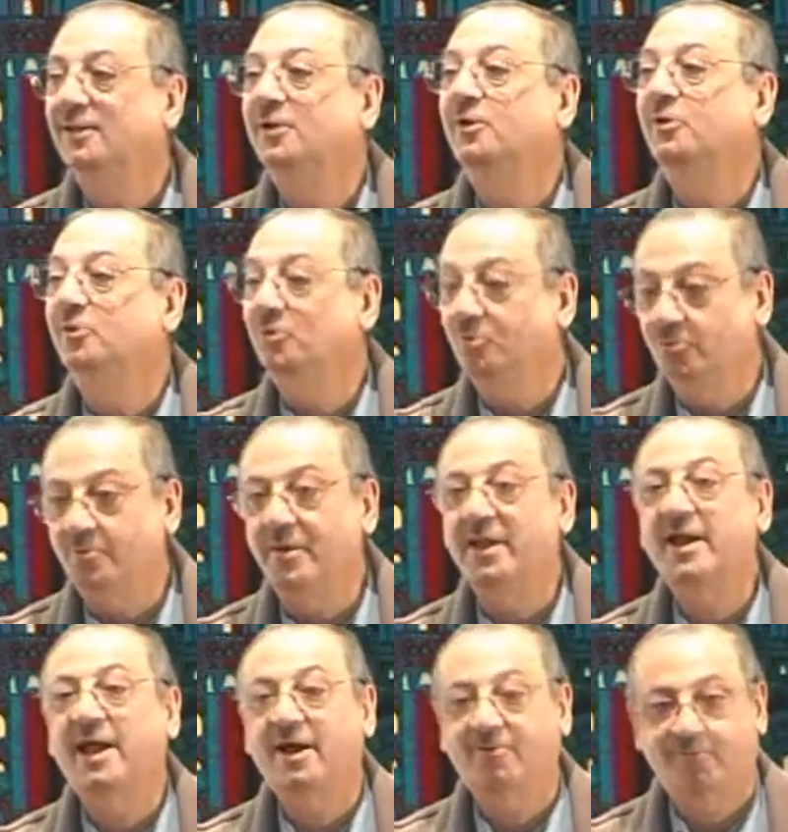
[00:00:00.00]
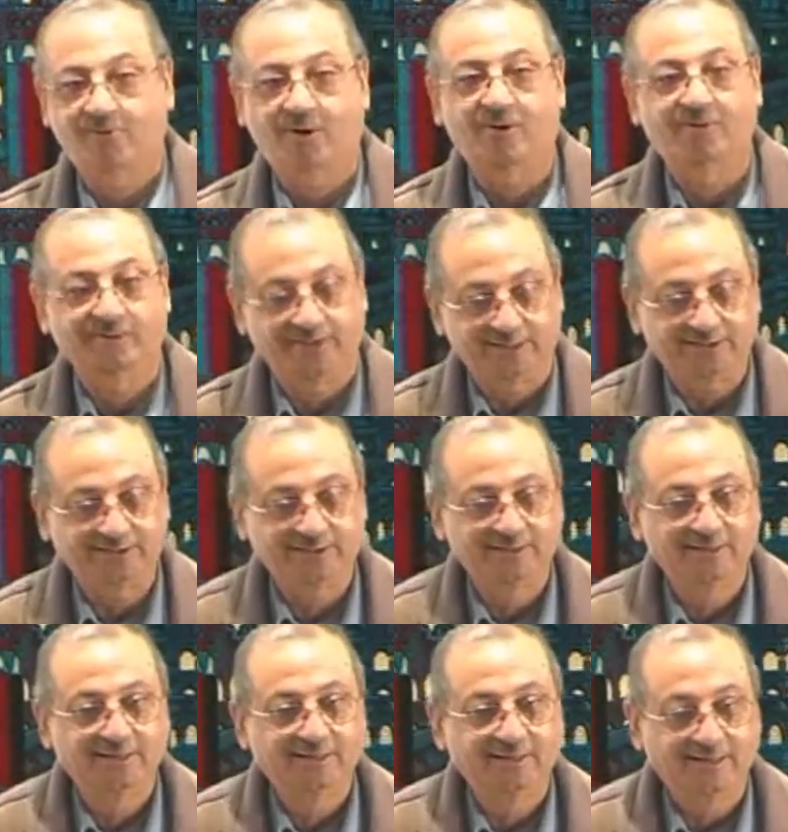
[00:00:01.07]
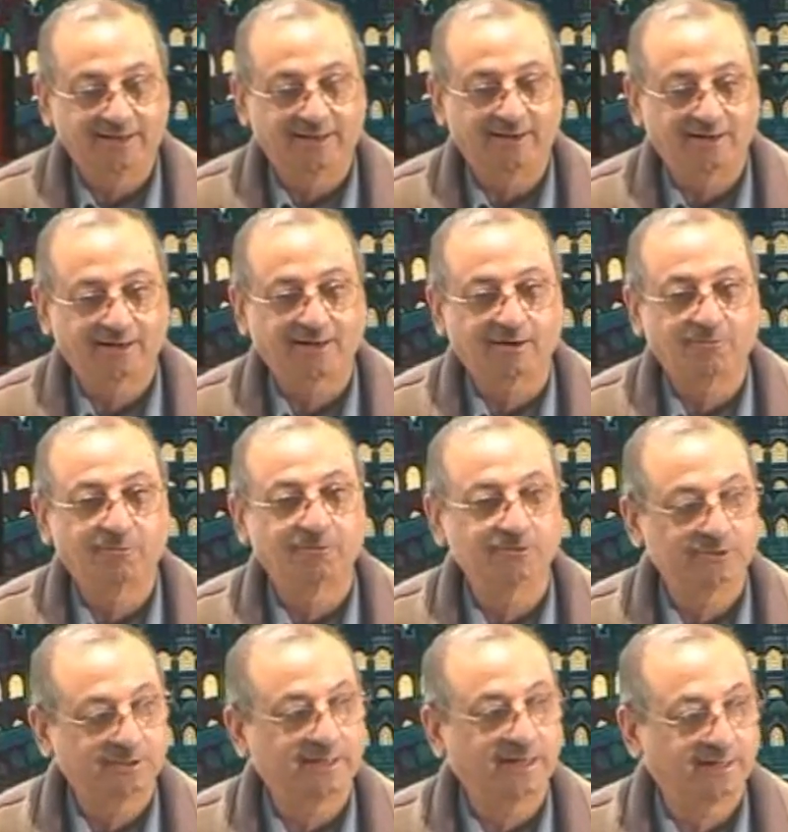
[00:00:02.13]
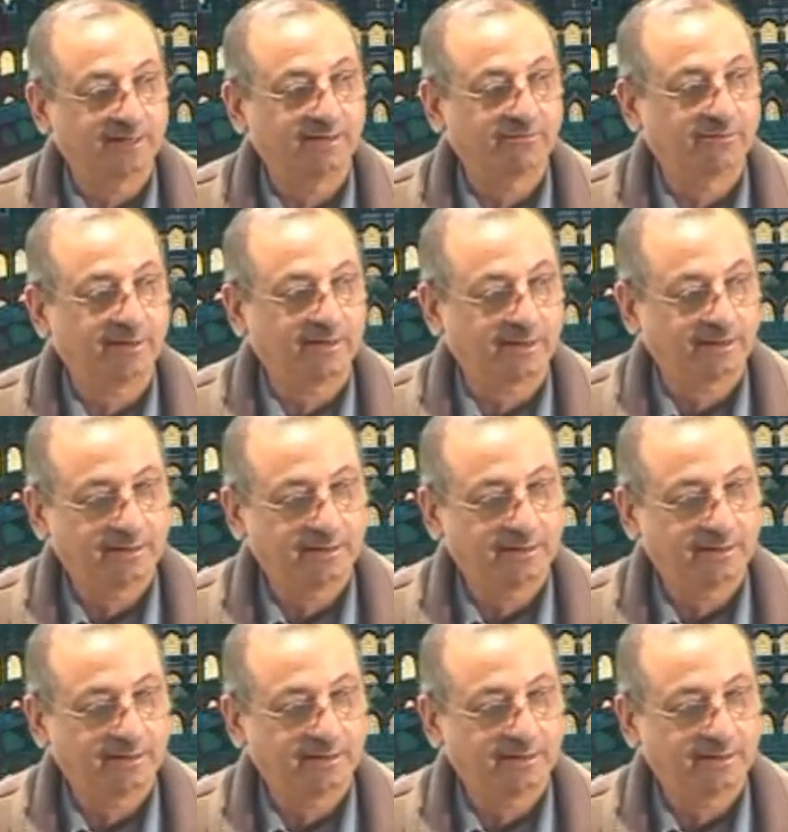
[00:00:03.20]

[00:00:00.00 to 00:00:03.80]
you may have found this little confusing and difficult.